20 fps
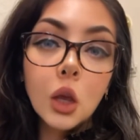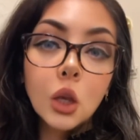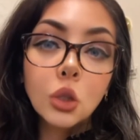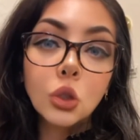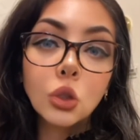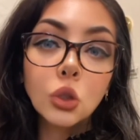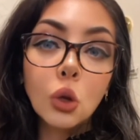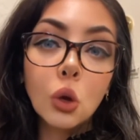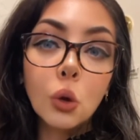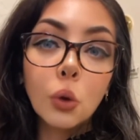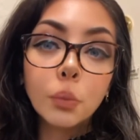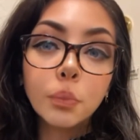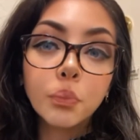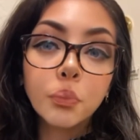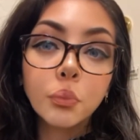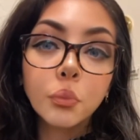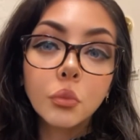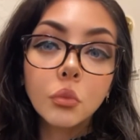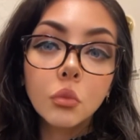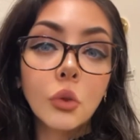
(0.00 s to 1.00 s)
So
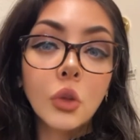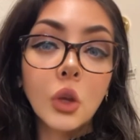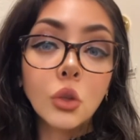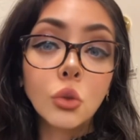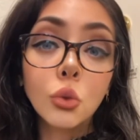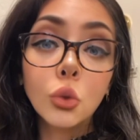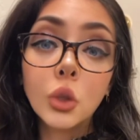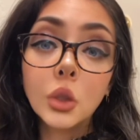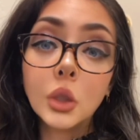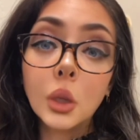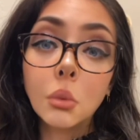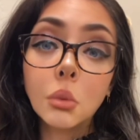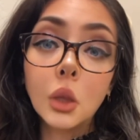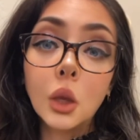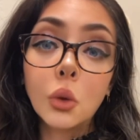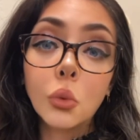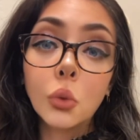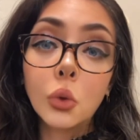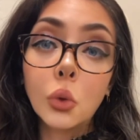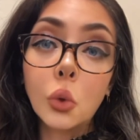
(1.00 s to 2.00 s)
they do the same
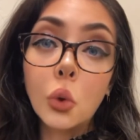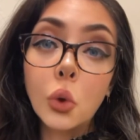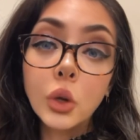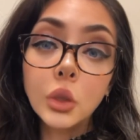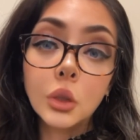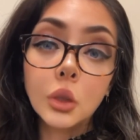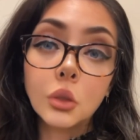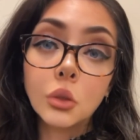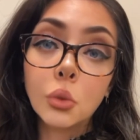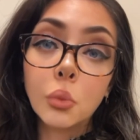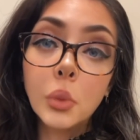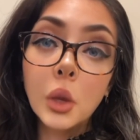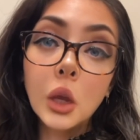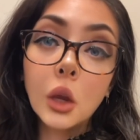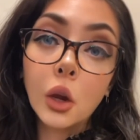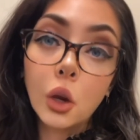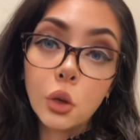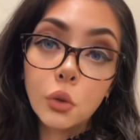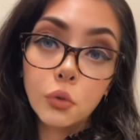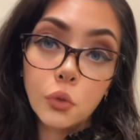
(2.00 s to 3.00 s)
thing with corsets, so be
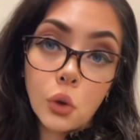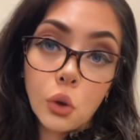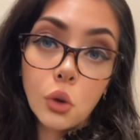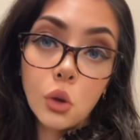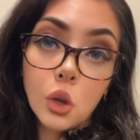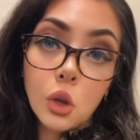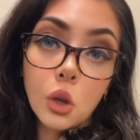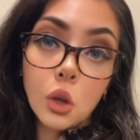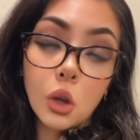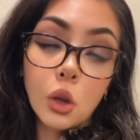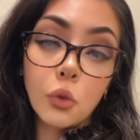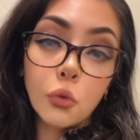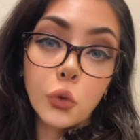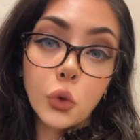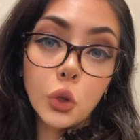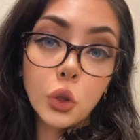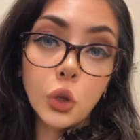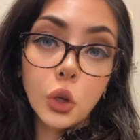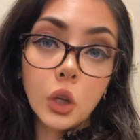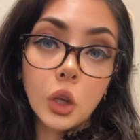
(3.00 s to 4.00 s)
careful. If
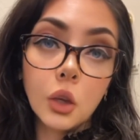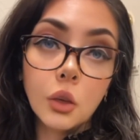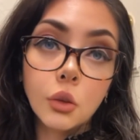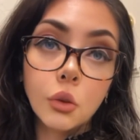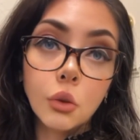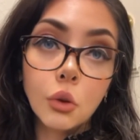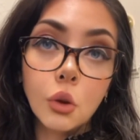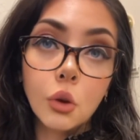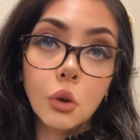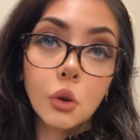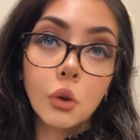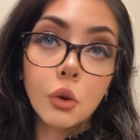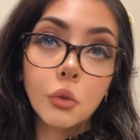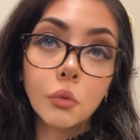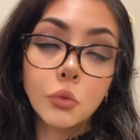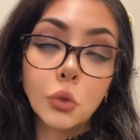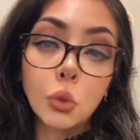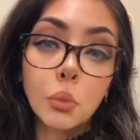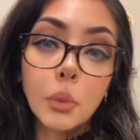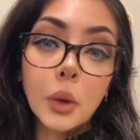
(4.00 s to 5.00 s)
you're looking, you know,
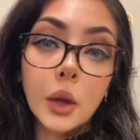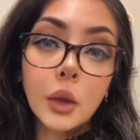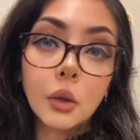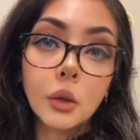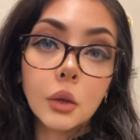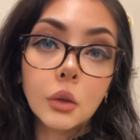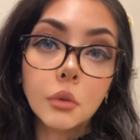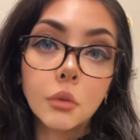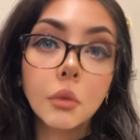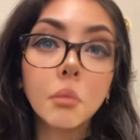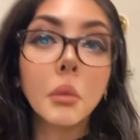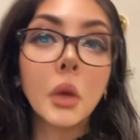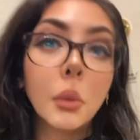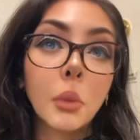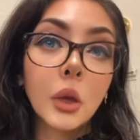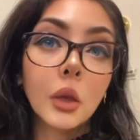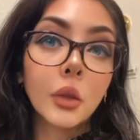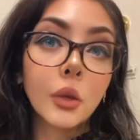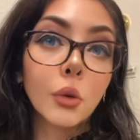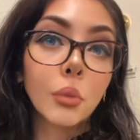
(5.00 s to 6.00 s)
to buy maybe
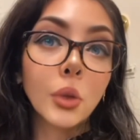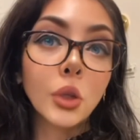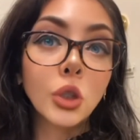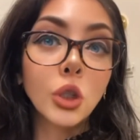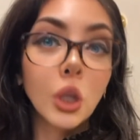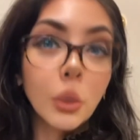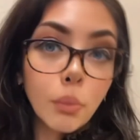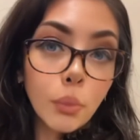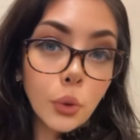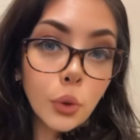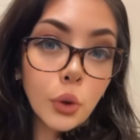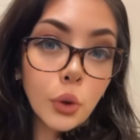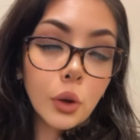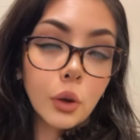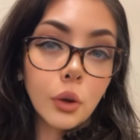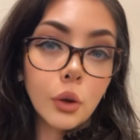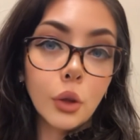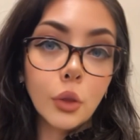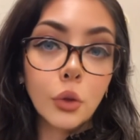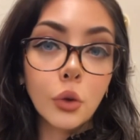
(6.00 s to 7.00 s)
a little bit cheaper
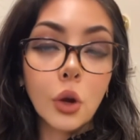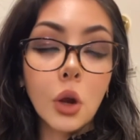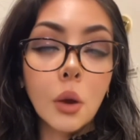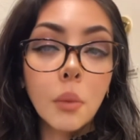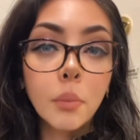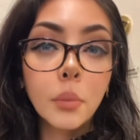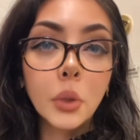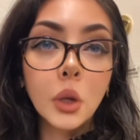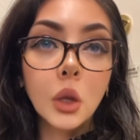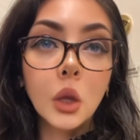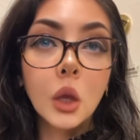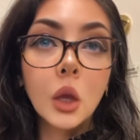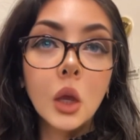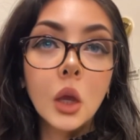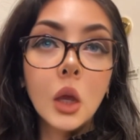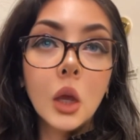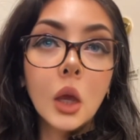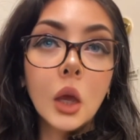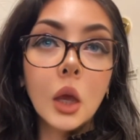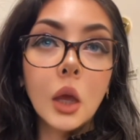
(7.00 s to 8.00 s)
another company,
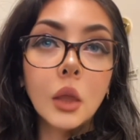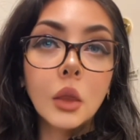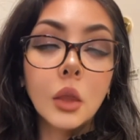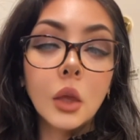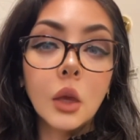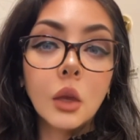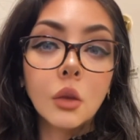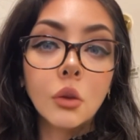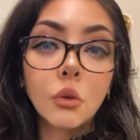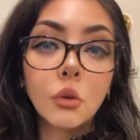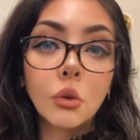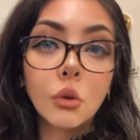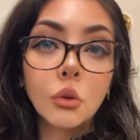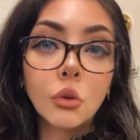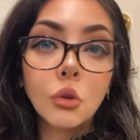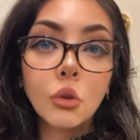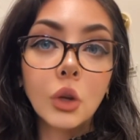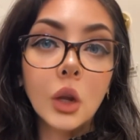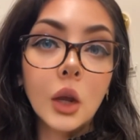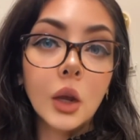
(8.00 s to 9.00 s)
and then, you know,
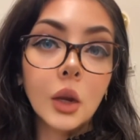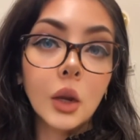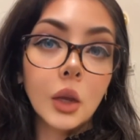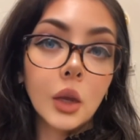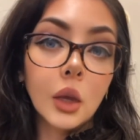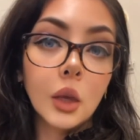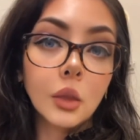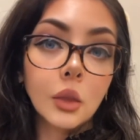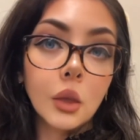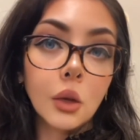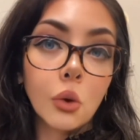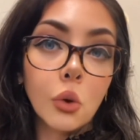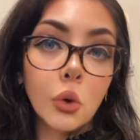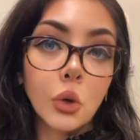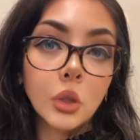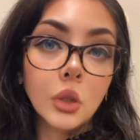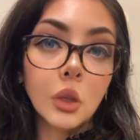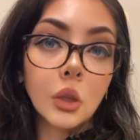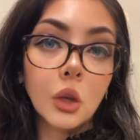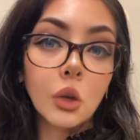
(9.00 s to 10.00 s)
you're not gonna get the
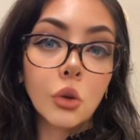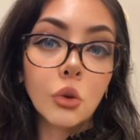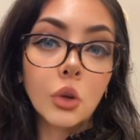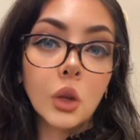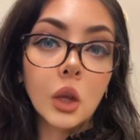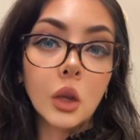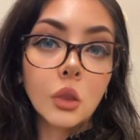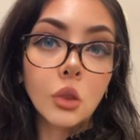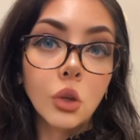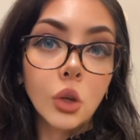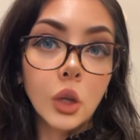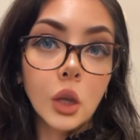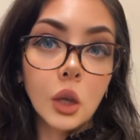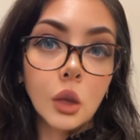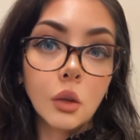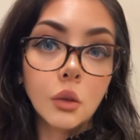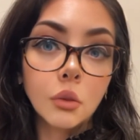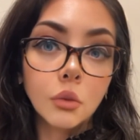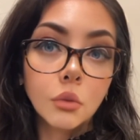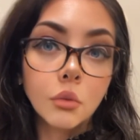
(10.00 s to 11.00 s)
corset that you're like
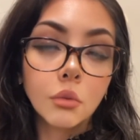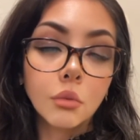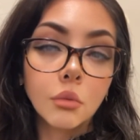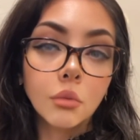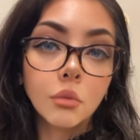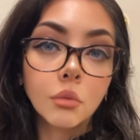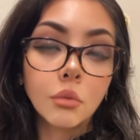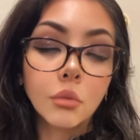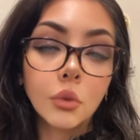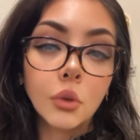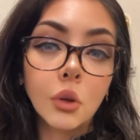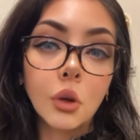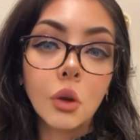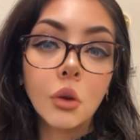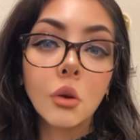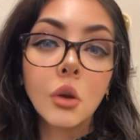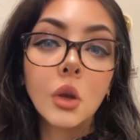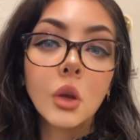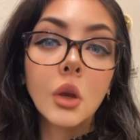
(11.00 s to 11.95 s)
looking, you know?